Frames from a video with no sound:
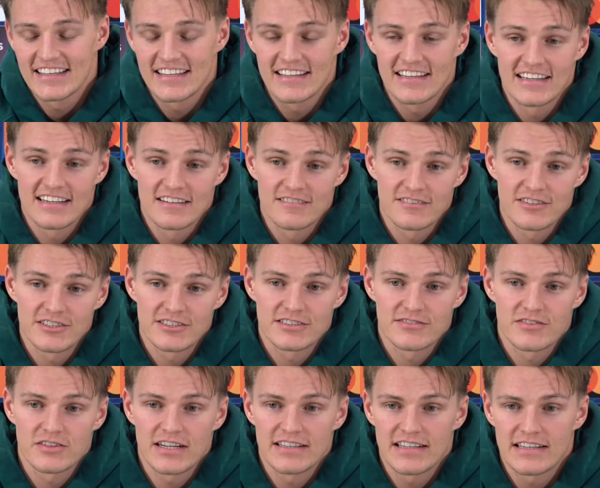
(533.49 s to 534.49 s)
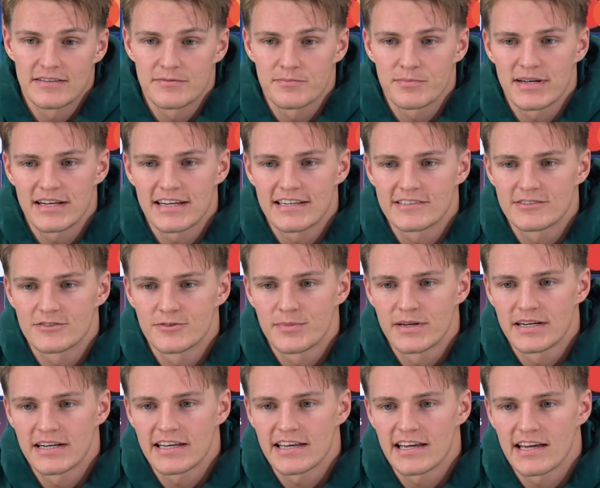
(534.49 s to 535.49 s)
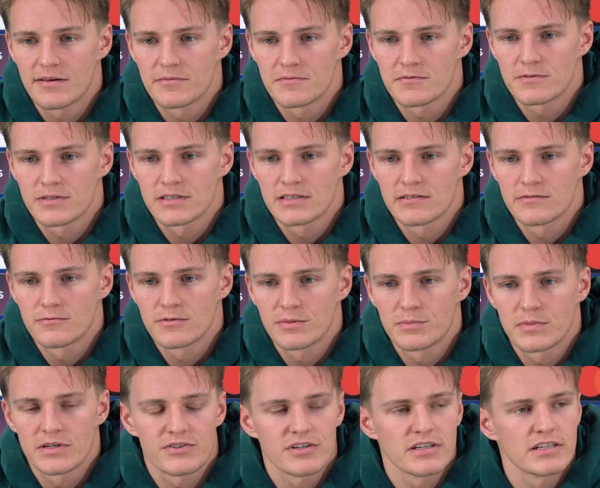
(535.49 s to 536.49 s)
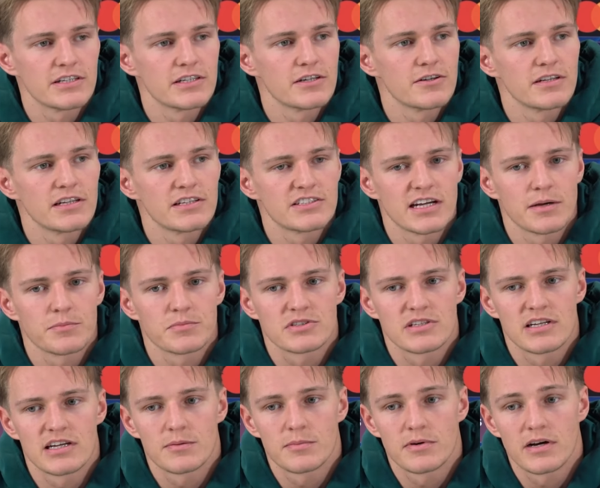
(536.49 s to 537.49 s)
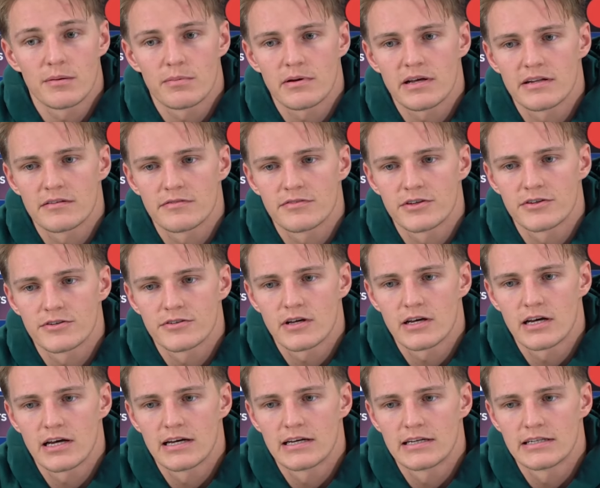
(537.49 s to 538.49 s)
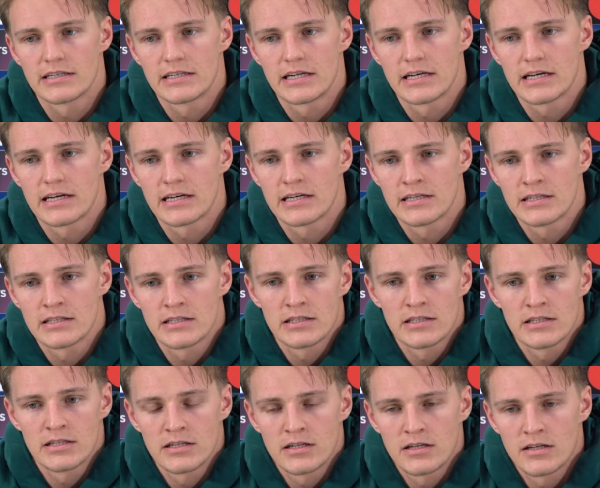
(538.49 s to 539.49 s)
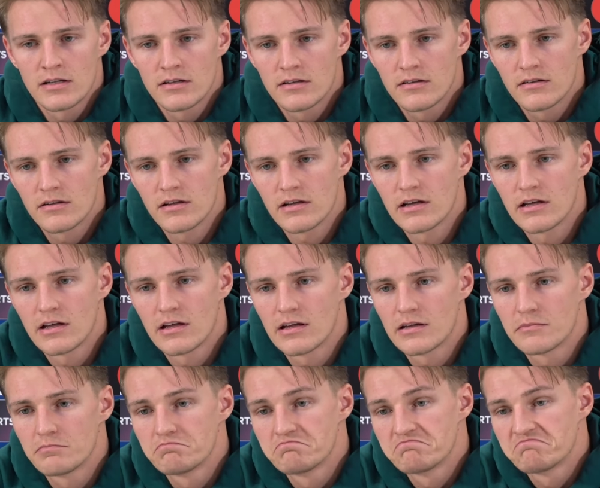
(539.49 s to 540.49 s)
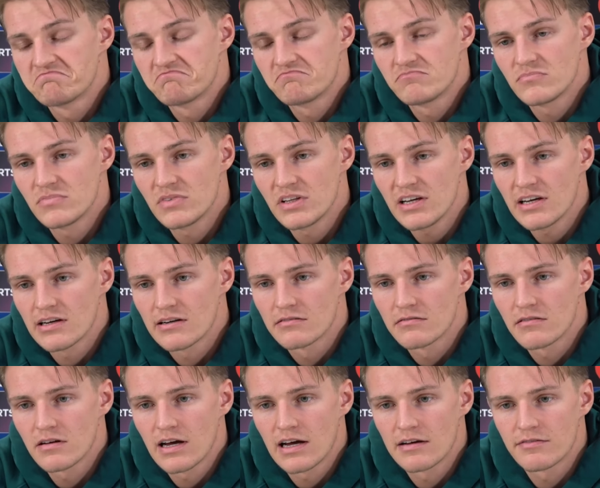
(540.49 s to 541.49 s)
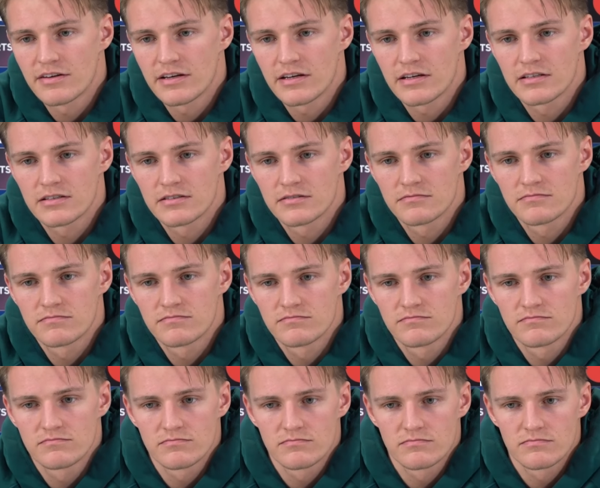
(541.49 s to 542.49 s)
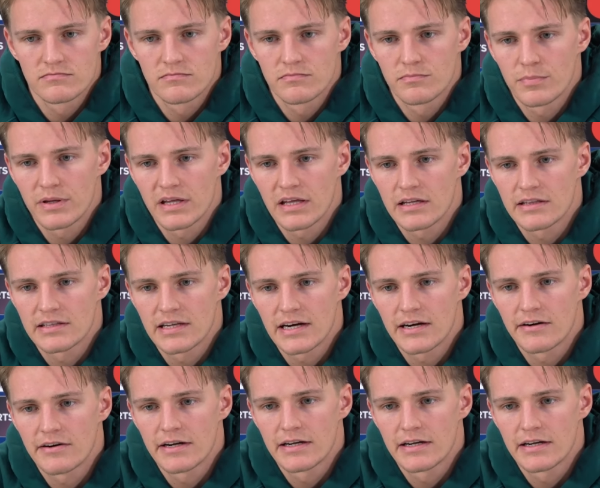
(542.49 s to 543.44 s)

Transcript: Yeah, first of all, I didn't play too many games with, with Madrid, you know, in the Champions League, but I played a few, and uh, um, yeah, I think being there